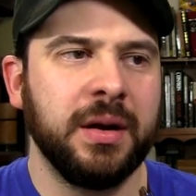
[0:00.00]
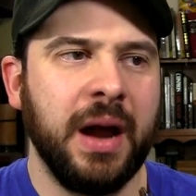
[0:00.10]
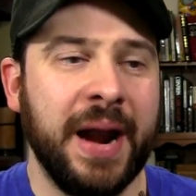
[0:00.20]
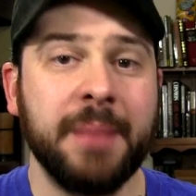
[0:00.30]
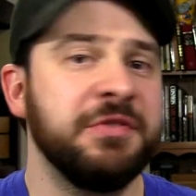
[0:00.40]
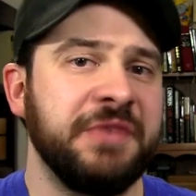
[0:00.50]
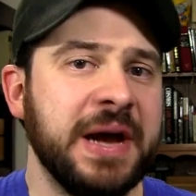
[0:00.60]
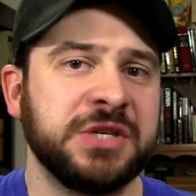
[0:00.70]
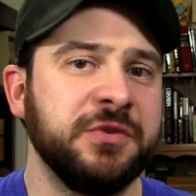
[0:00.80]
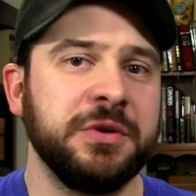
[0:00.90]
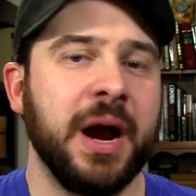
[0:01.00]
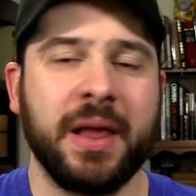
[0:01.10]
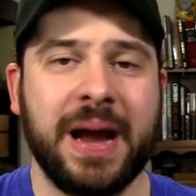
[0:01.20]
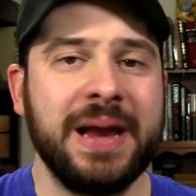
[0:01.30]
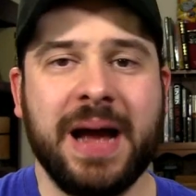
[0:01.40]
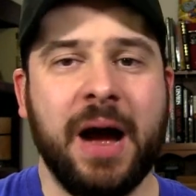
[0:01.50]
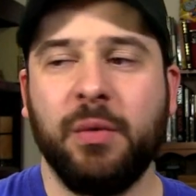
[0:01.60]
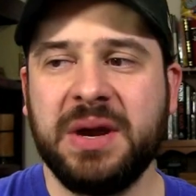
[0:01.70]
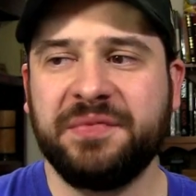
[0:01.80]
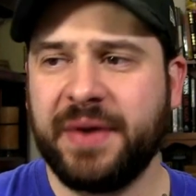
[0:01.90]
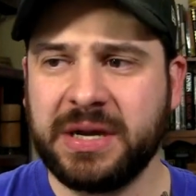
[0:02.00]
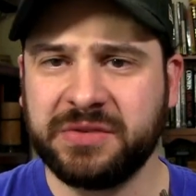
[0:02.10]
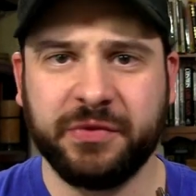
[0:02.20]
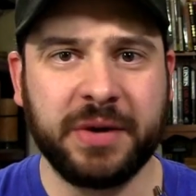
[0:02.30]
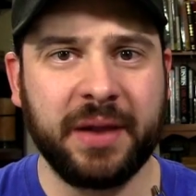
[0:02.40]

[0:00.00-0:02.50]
And I'm a fast food guy. Like I I'll eat fast food.